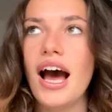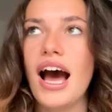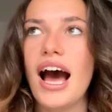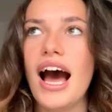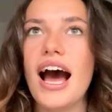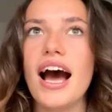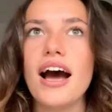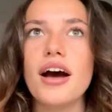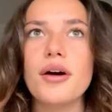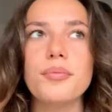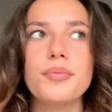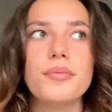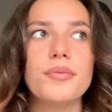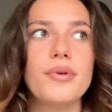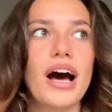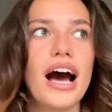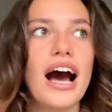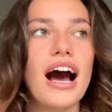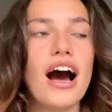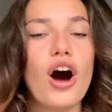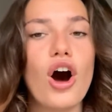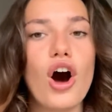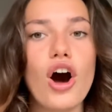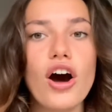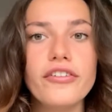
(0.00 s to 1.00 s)

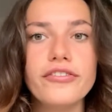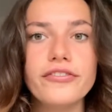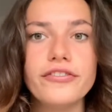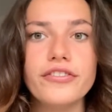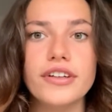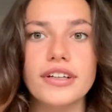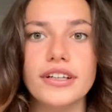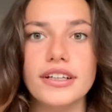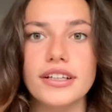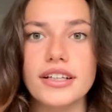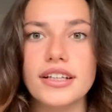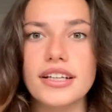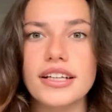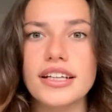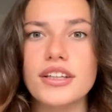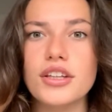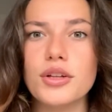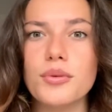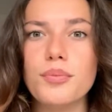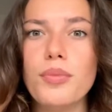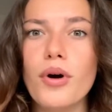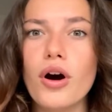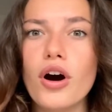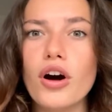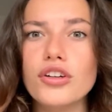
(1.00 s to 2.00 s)
I often, in
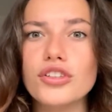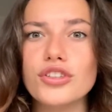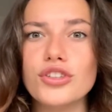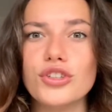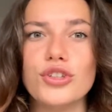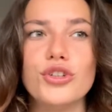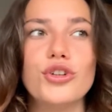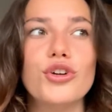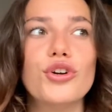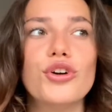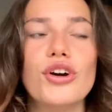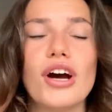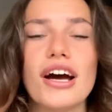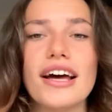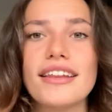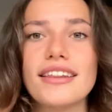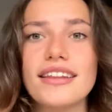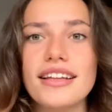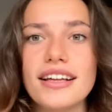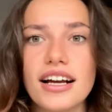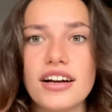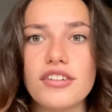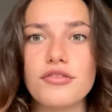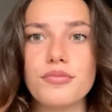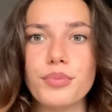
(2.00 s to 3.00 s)
the past year, I
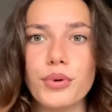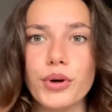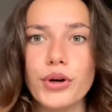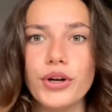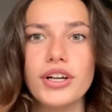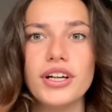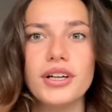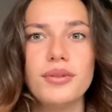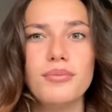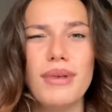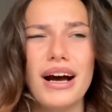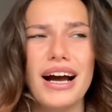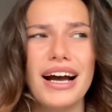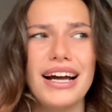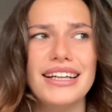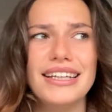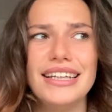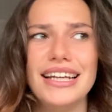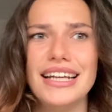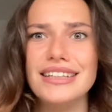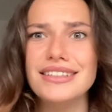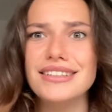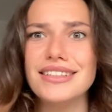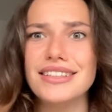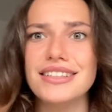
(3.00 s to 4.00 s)
think I've broken my
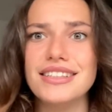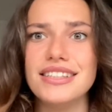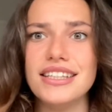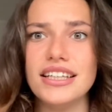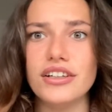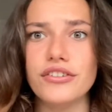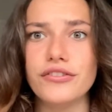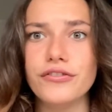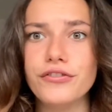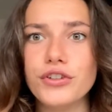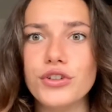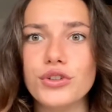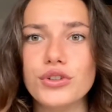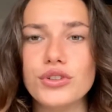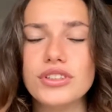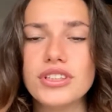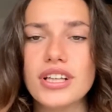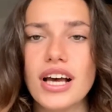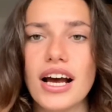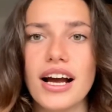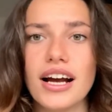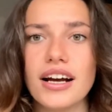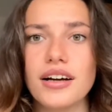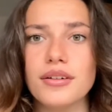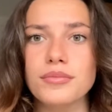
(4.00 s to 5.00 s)
identity a few
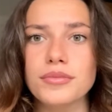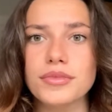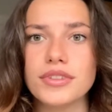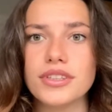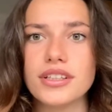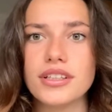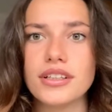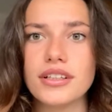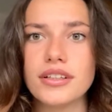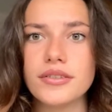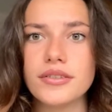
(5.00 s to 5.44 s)
times